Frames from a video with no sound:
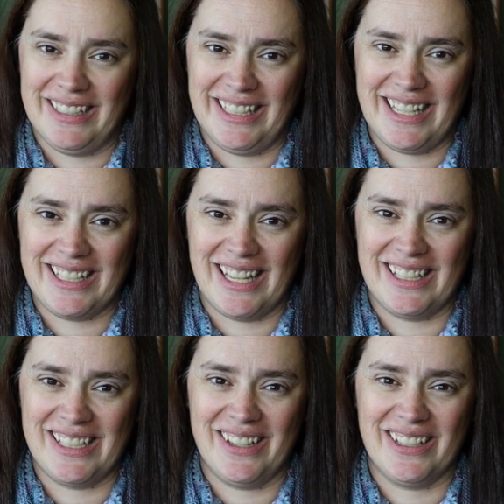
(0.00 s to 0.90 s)
Let's
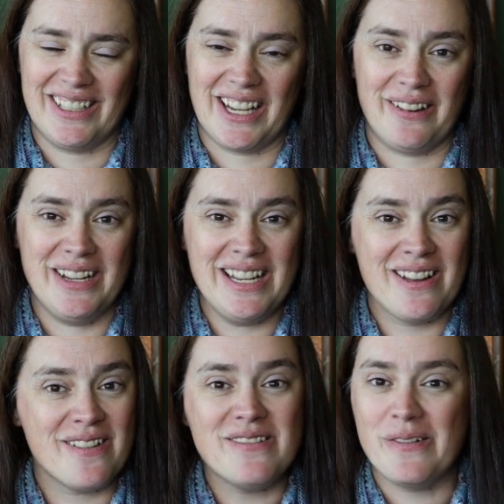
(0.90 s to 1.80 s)
get started, shall we?
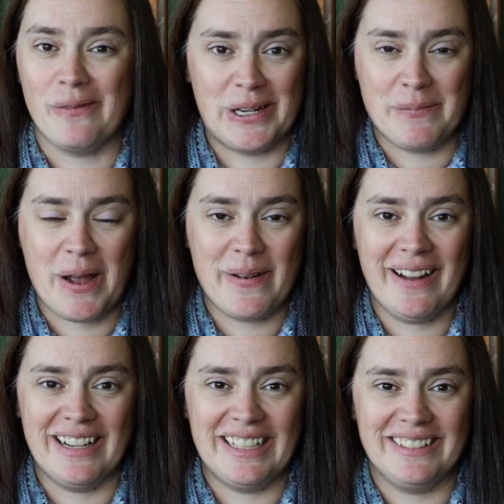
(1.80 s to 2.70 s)
What am I
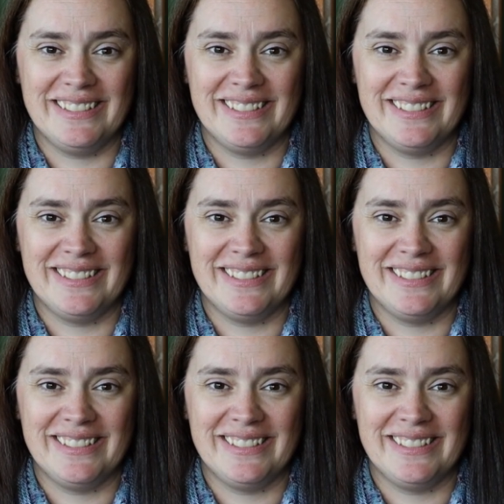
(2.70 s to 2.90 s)
wearing?